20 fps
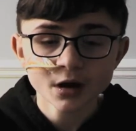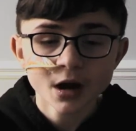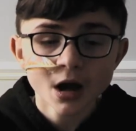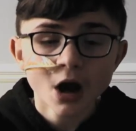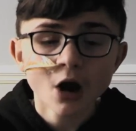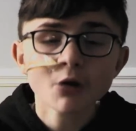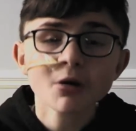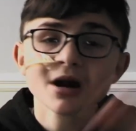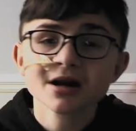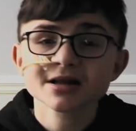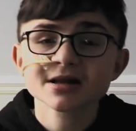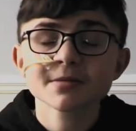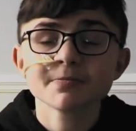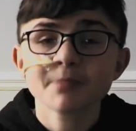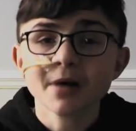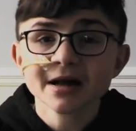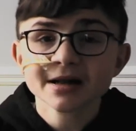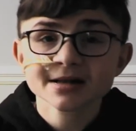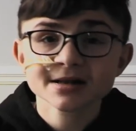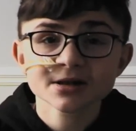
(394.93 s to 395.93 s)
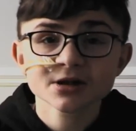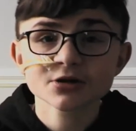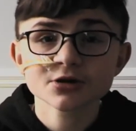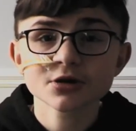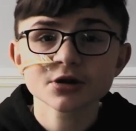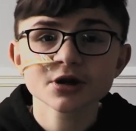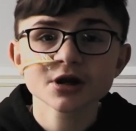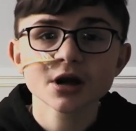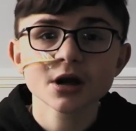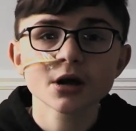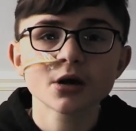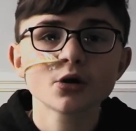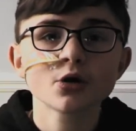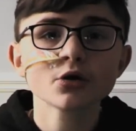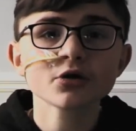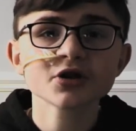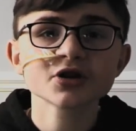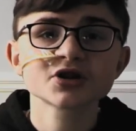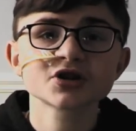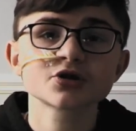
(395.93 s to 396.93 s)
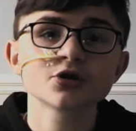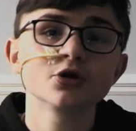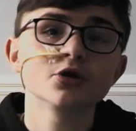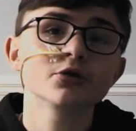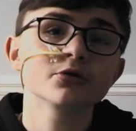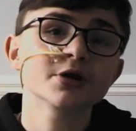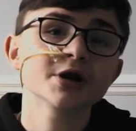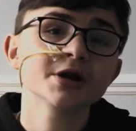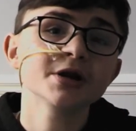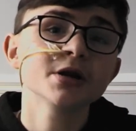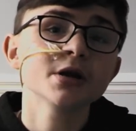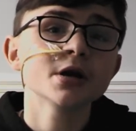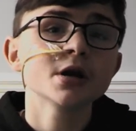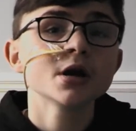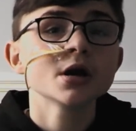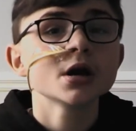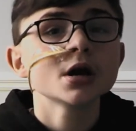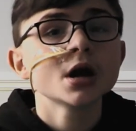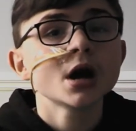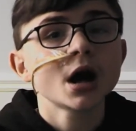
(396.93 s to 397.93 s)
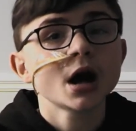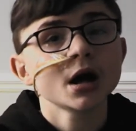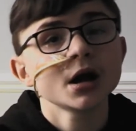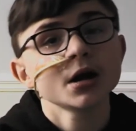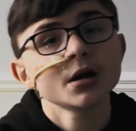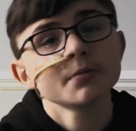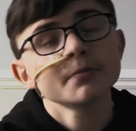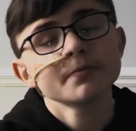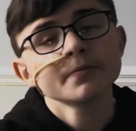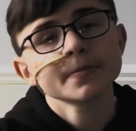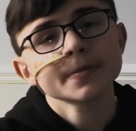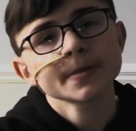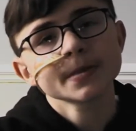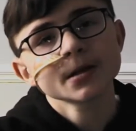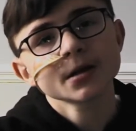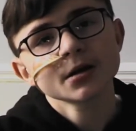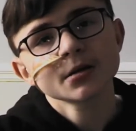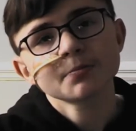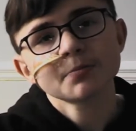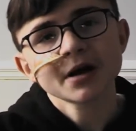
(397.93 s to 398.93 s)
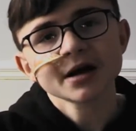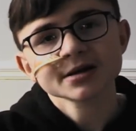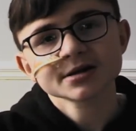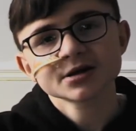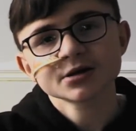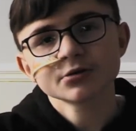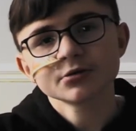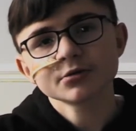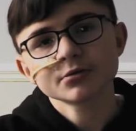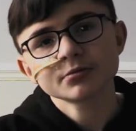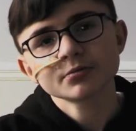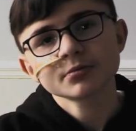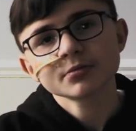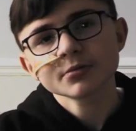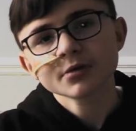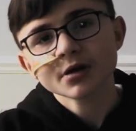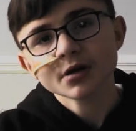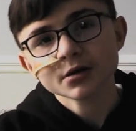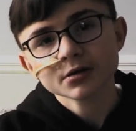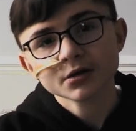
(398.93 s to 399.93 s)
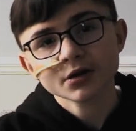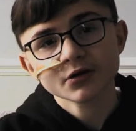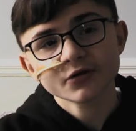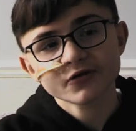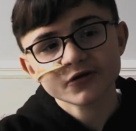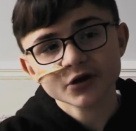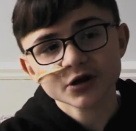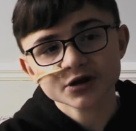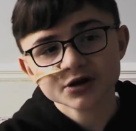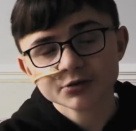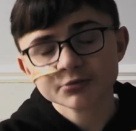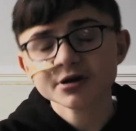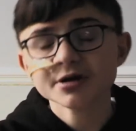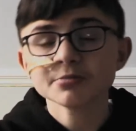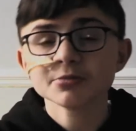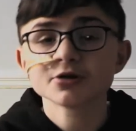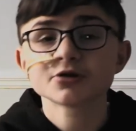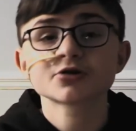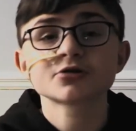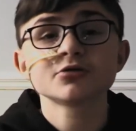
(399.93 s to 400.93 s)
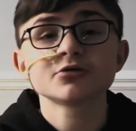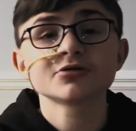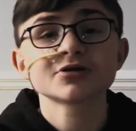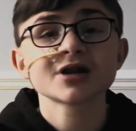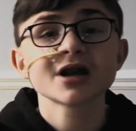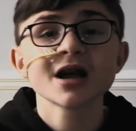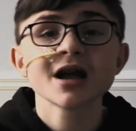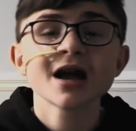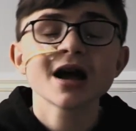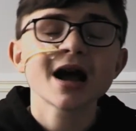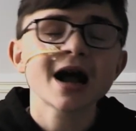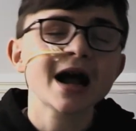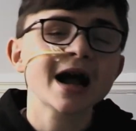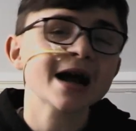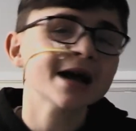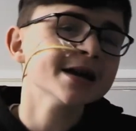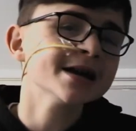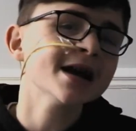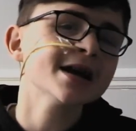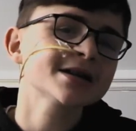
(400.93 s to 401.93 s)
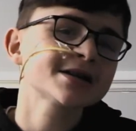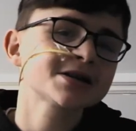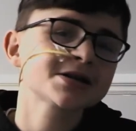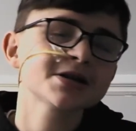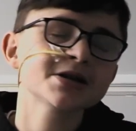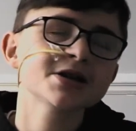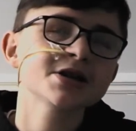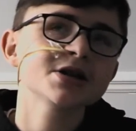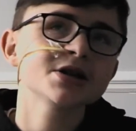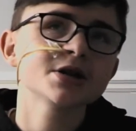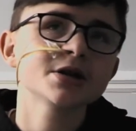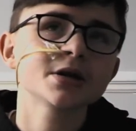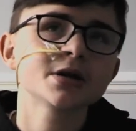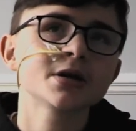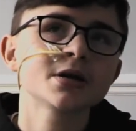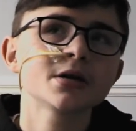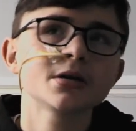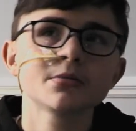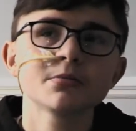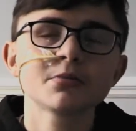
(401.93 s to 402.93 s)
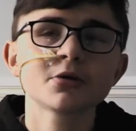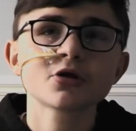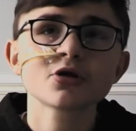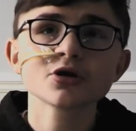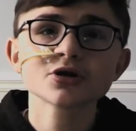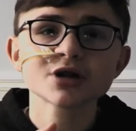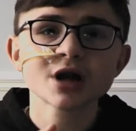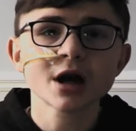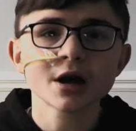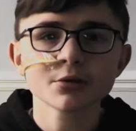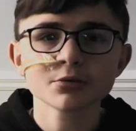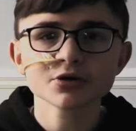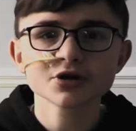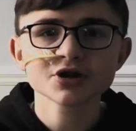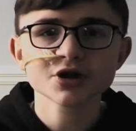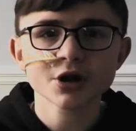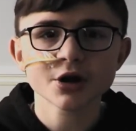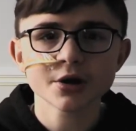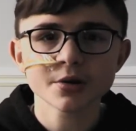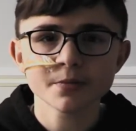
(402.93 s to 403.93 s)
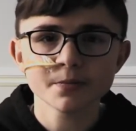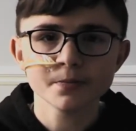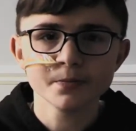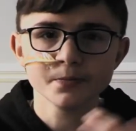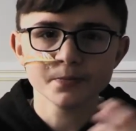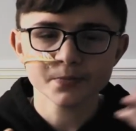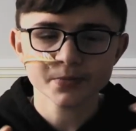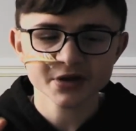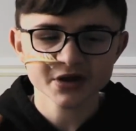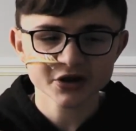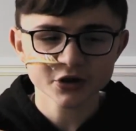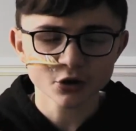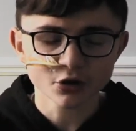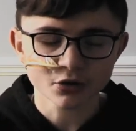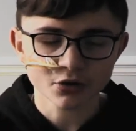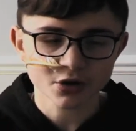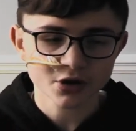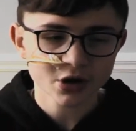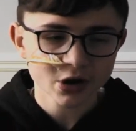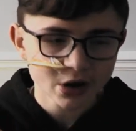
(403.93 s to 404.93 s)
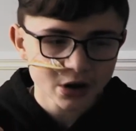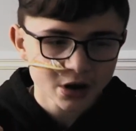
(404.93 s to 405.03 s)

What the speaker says: oh, actually, back to the other story, back to the first three musicals. I actually, because I was young,